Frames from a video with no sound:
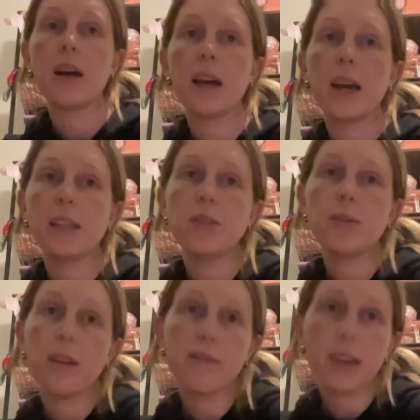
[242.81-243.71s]
I do
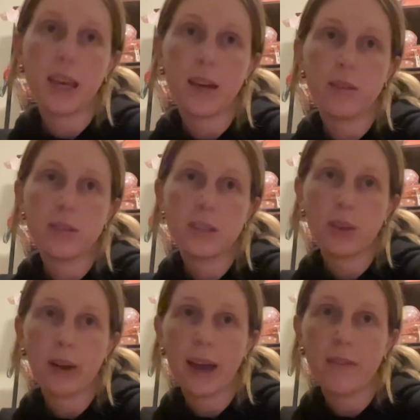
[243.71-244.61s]
love Kiehl,
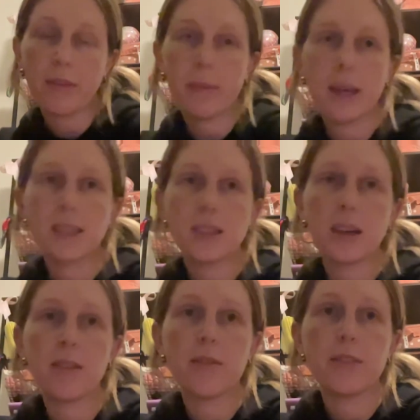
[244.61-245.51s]
so I have a mix
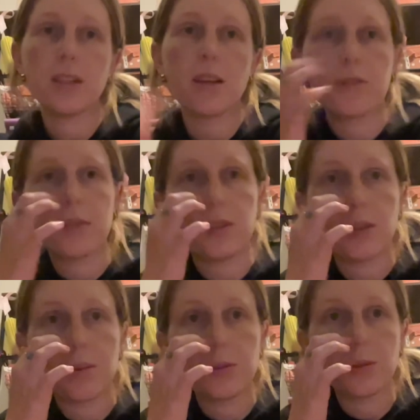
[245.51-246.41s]
of stuff from the
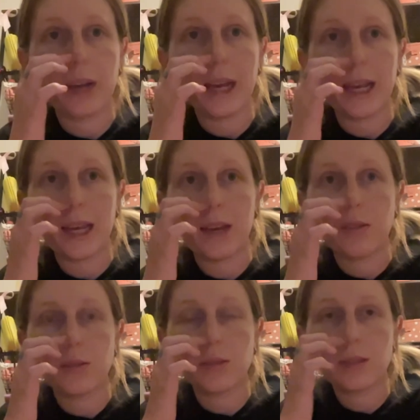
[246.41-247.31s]
derm store and
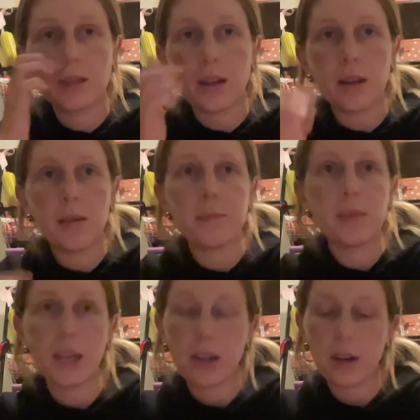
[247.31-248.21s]
Kiehl's
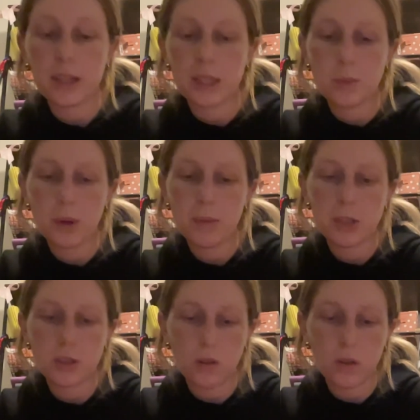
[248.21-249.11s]
here, and that's pretty
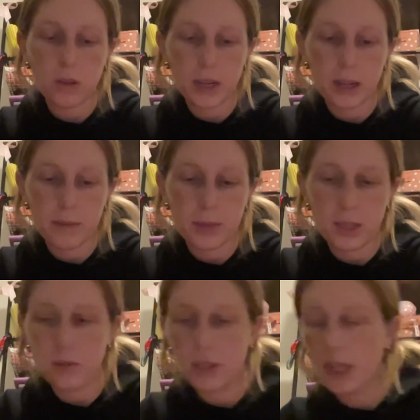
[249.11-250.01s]
much all that I've been
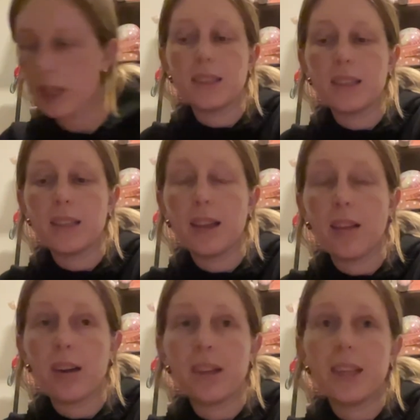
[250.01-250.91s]
using. A
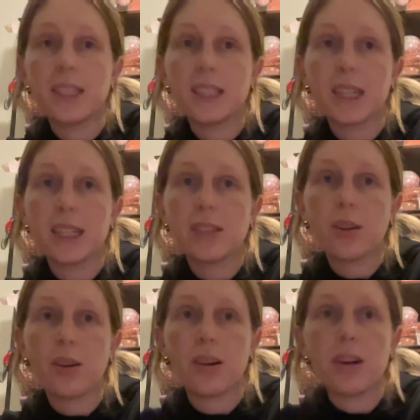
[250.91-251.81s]
lot of these things
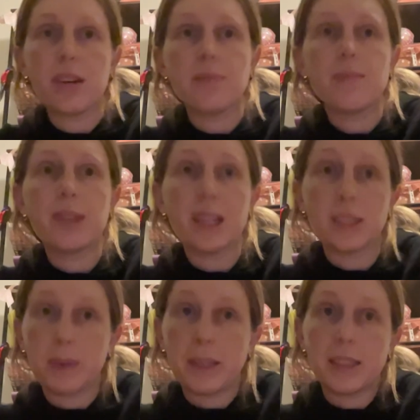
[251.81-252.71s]
are
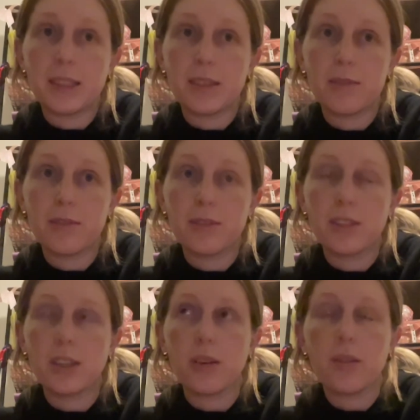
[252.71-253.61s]
expensive,
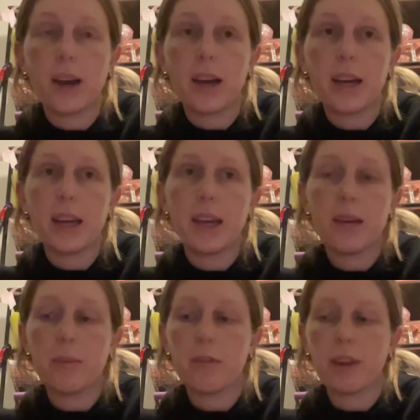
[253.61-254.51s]
so I
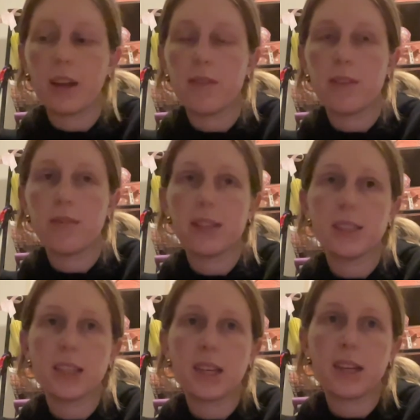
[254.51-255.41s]
am a fan of
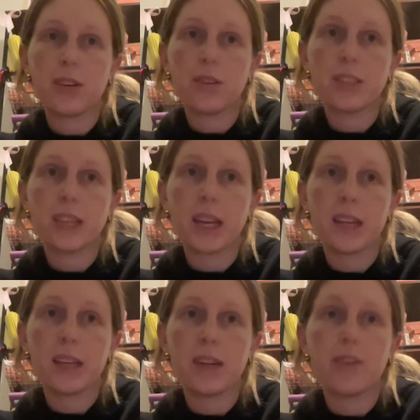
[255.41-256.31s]
investing in your
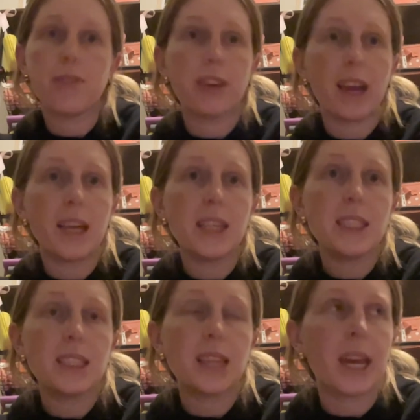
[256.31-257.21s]
skin and your
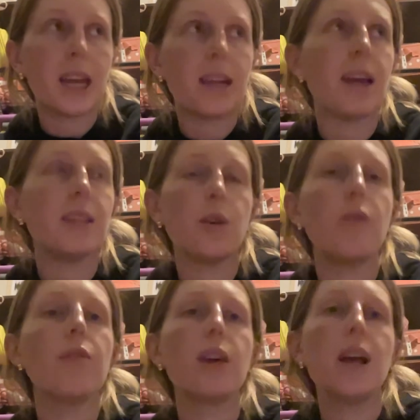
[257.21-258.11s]
face, and
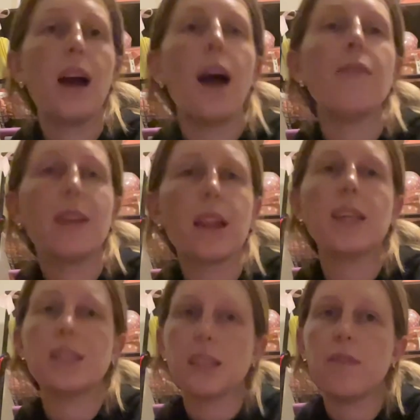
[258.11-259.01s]
I feel like
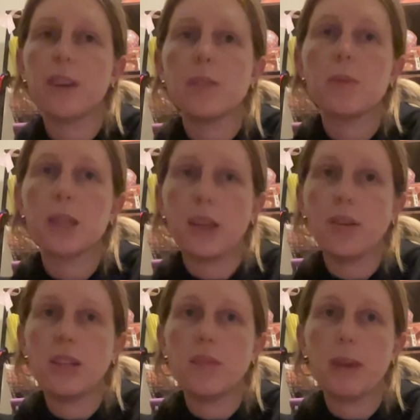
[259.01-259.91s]
it's an investment that you
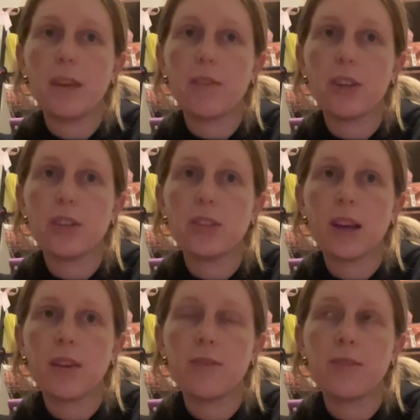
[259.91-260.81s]
need to make for yourself.